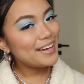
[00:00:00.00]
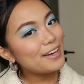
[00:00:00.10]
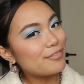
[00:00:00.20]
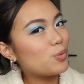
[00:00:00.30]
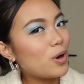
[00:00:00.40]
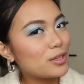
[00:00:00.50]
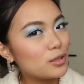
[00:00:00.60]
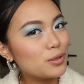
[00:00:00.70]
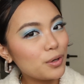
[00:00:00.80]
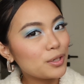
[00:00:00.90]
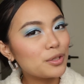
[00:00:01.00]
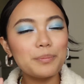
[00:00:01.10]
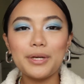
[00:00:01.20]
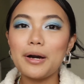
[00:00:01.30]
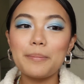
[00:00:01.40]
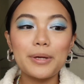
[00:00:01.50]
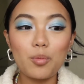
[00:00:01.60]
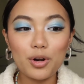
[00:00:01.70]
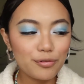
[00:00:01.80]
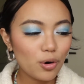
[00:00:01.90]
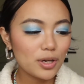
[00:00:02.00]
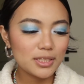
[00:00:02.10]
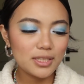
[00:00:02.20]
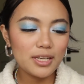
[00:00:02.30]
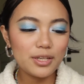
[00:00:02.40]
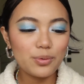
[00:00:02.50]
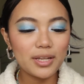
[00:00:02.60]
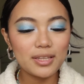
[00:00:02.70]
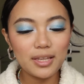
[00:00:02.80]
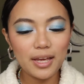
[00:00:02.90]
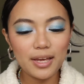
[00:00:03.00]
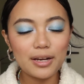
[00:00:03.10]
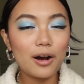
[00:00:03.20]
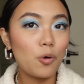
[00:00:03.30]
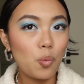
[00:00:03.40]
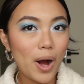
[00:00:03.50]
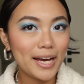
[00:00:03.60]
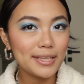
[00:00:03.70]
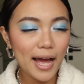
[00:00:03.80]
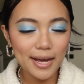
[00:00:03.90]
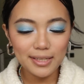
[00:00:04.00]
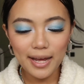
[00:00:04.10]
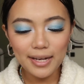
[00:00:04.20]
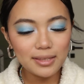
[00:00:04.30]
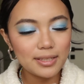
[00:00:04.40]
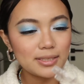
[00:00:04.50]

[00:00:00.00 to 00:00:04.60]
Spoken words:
If you want the look to be a bit more frosty, you can take a white highlight.